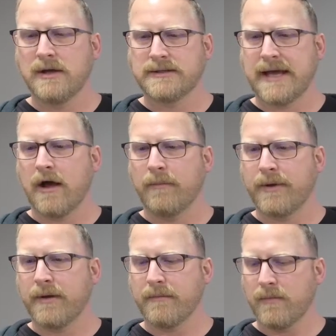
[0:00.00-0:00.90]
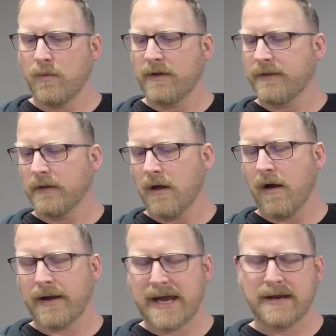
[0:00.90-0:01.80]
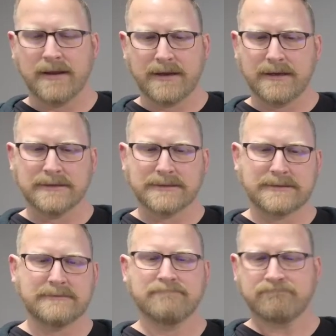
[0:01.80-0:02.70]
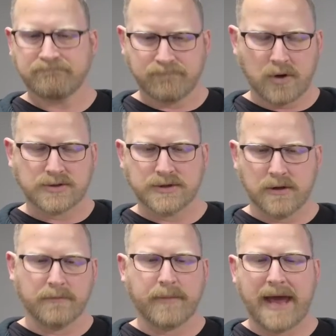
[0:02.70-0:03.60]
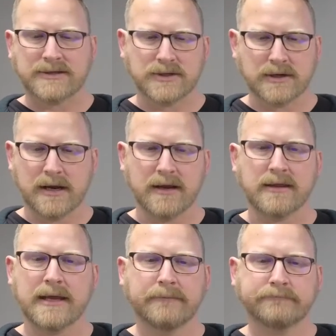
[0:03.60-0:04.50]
to help him with the law, kind of like his personal pastor kind of thing.